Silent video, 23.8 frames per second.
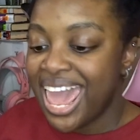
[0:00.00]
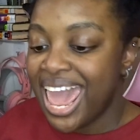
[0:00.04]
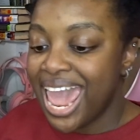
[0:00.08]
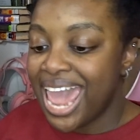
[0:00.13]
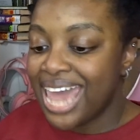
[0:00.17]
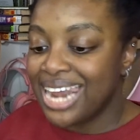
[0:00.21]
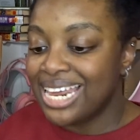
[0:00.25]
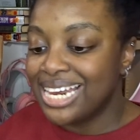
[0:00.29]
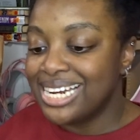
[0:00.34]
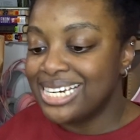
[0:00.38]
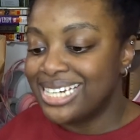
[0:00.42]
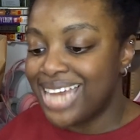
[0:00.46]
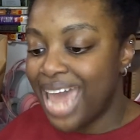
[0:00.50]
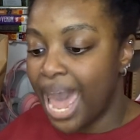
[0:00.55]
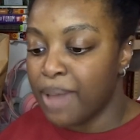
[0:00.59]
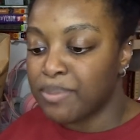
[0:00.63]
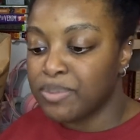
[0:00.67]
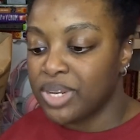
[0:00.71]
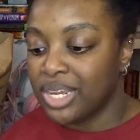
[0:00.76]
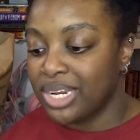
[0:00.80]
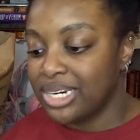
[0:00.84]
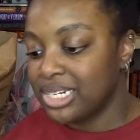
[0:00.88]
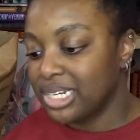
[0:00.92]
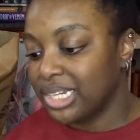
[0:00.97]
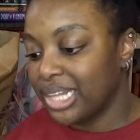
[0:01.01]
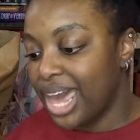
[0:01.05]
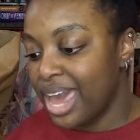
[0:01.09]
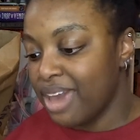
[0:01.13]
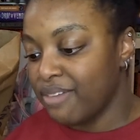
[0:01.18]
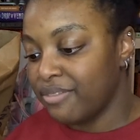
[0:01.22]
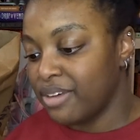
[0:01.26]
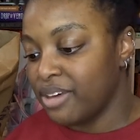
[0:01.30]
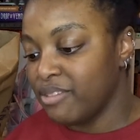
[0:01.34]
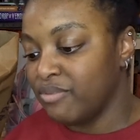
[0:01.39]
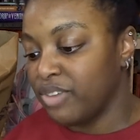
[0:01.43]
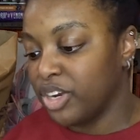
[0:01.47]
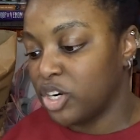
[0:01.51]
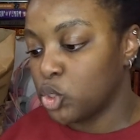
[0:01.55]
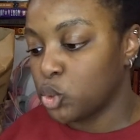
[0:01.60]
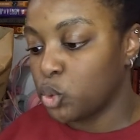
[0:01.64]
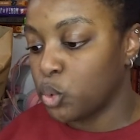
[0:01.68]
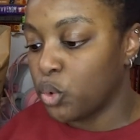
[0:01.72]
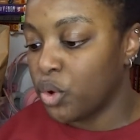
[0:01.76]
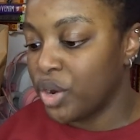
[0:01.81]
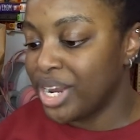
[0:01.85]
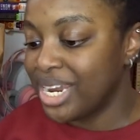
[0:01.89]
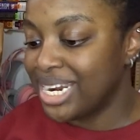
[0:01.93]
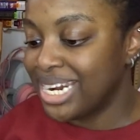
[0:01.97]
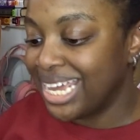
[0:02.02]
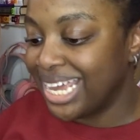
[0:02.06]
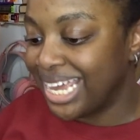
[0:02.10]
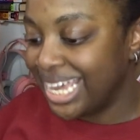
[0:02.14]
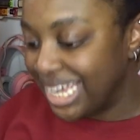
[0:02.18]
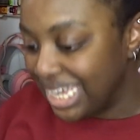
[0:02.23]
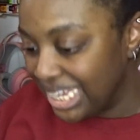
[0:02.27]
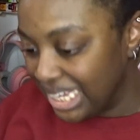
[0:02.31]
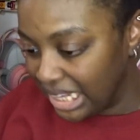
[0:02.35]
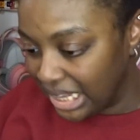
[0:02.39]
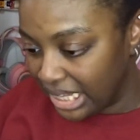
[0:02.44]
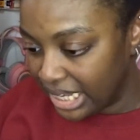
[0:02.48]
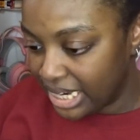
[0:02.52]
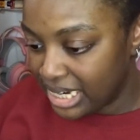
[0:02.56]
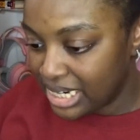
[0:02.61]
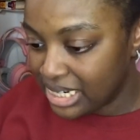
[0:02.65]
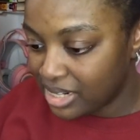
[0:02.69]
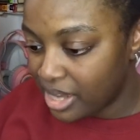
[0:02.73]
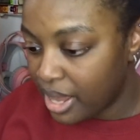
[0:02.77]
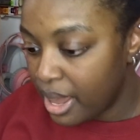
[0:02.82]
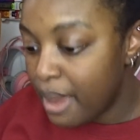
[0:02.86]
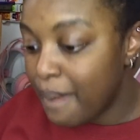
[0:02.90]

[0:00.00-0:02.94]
and adapting to life in Victorian England,